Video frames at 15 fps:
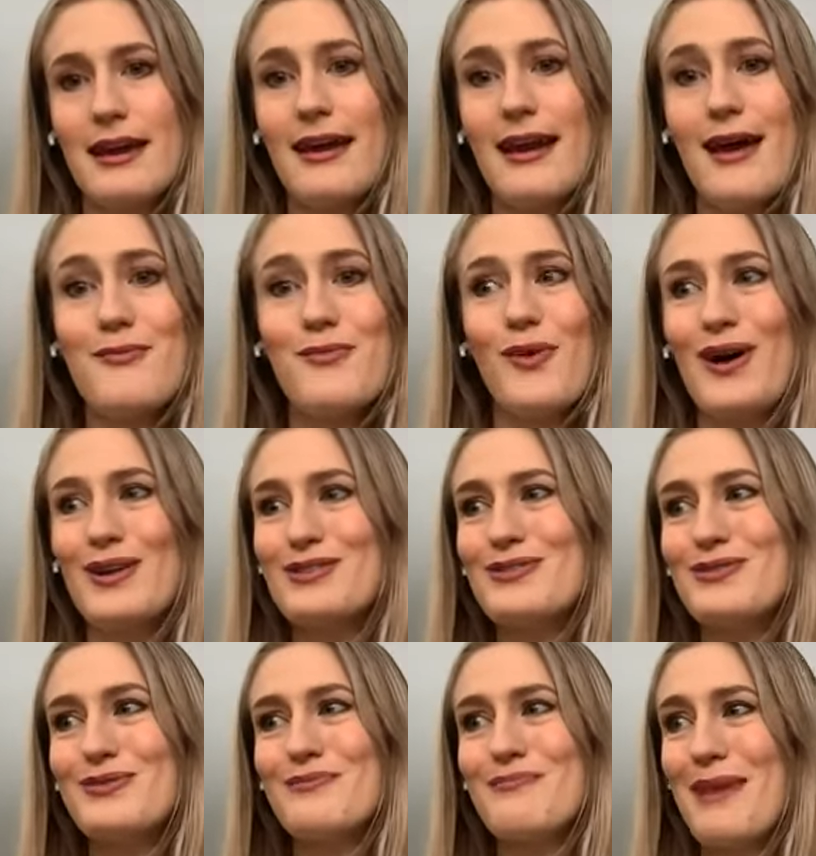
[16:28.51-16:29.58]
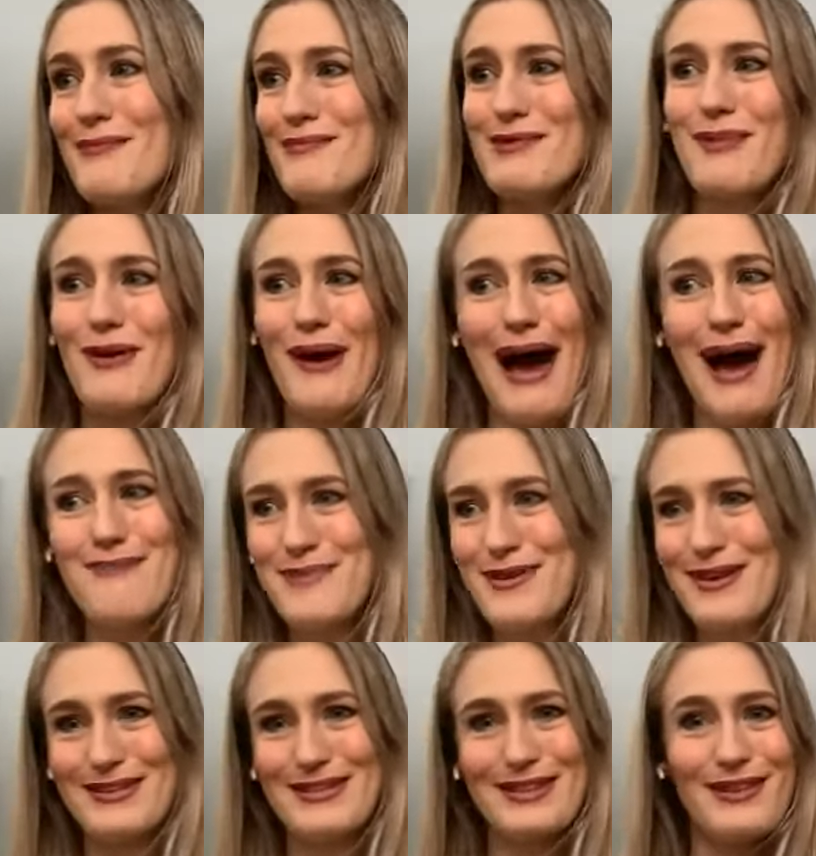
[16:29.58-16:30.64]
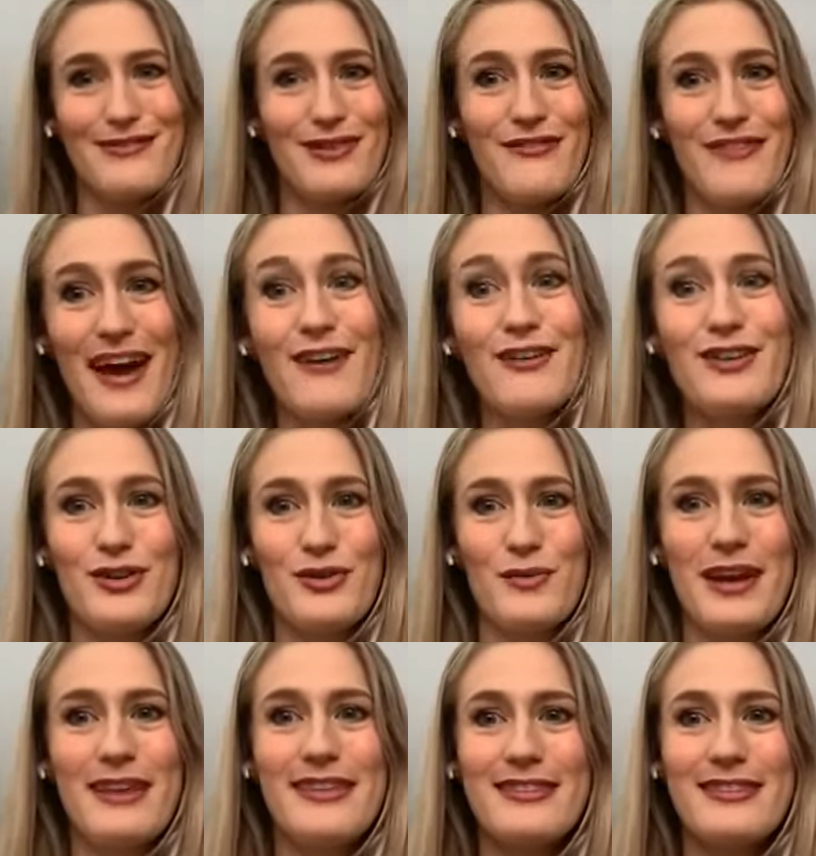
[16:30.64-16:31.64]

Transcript: and I want to make people happy and deliver value, right?